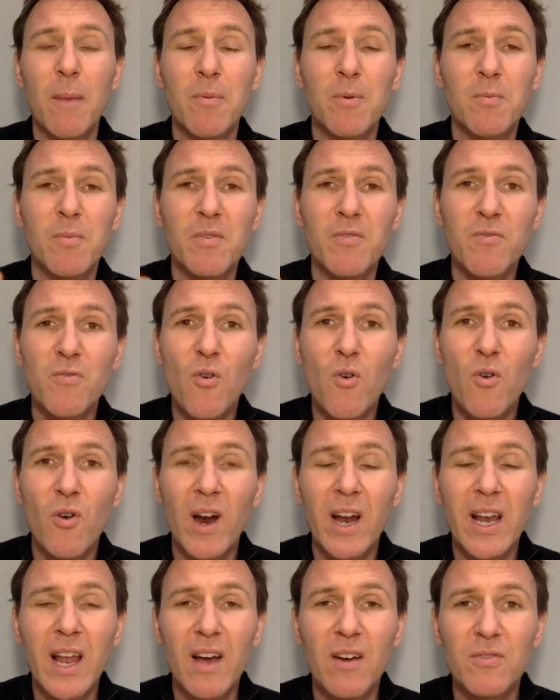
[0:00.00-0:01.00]
before
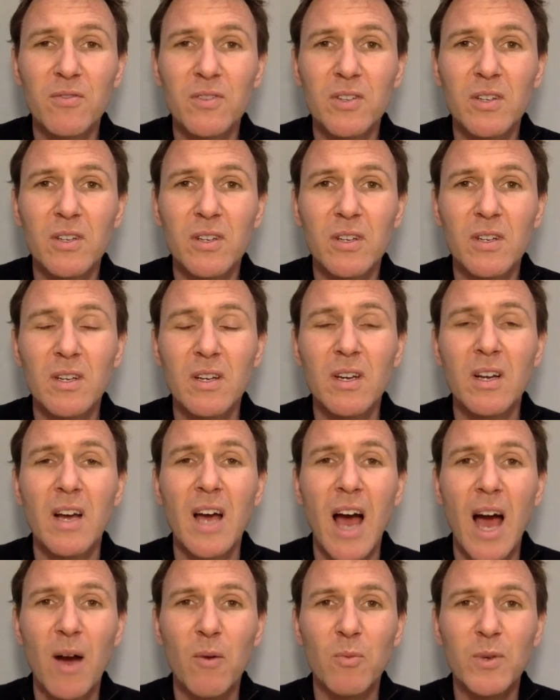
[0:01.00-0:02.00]
I left,
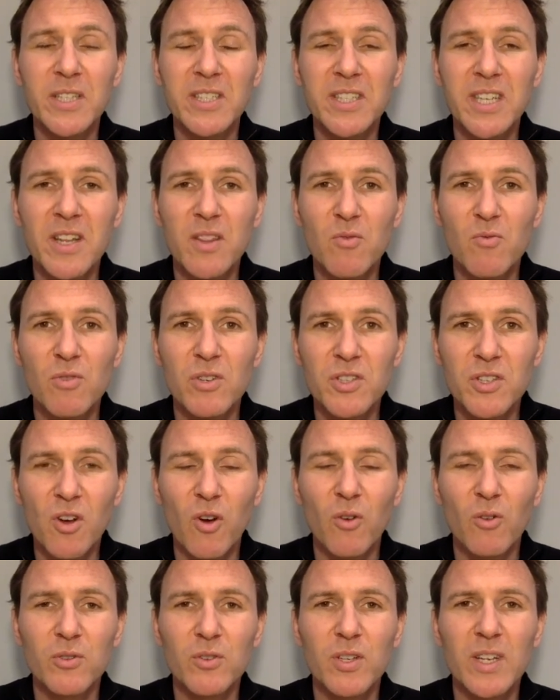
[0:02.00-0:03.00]
and we see the
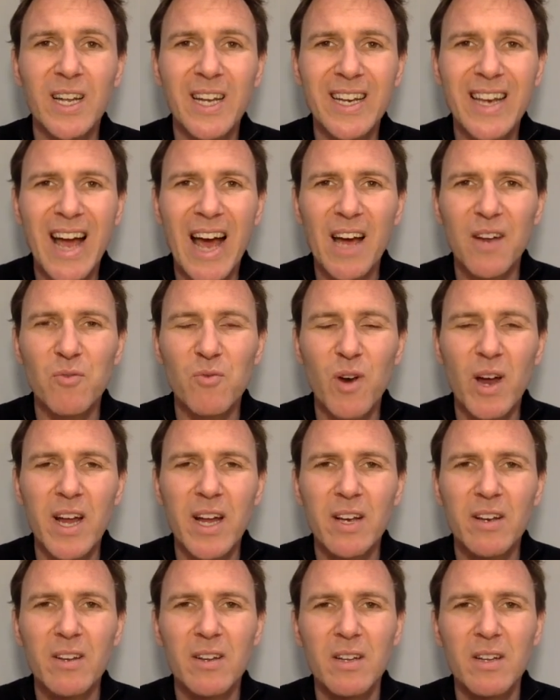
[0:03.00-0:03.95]
result, it had rained.